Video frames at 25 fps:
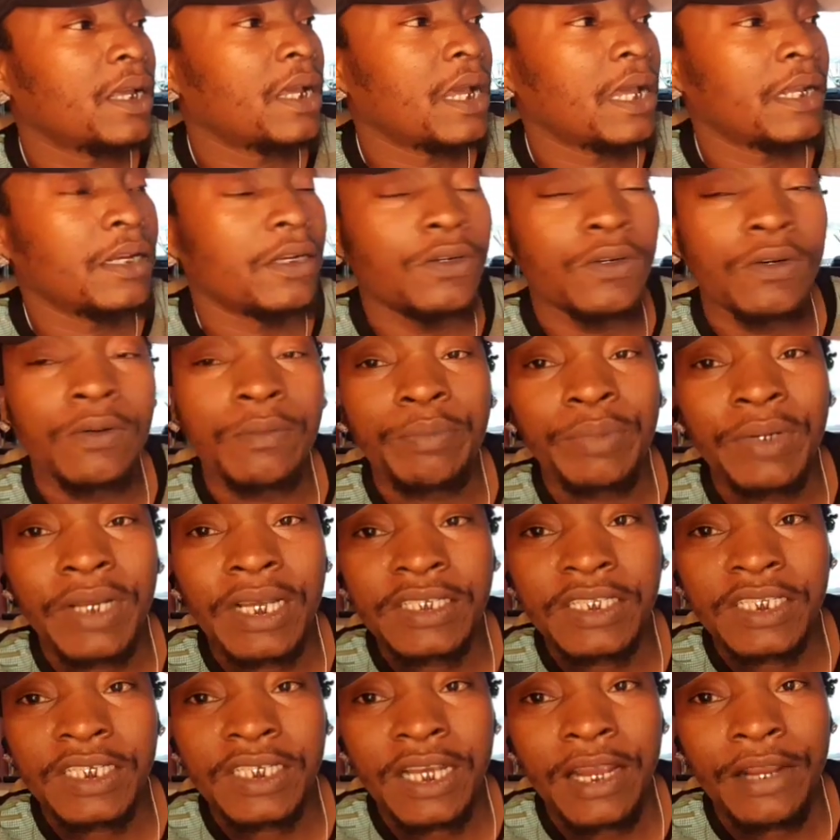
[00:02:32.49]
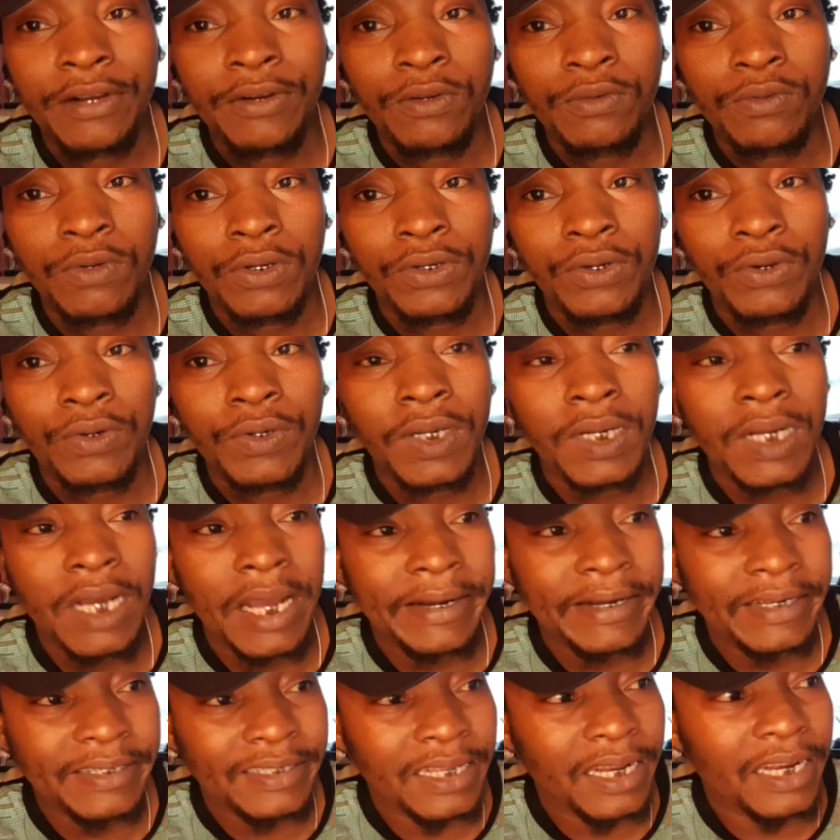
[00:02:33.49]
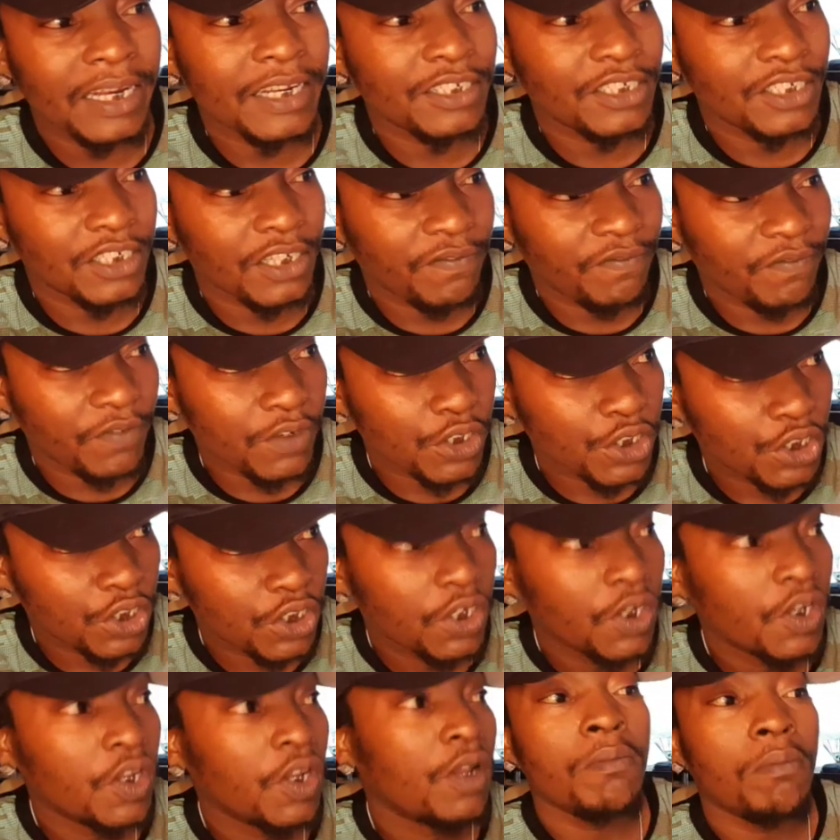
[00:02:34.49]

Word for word: And I know plastic or not my groundhog, it's a legit fish.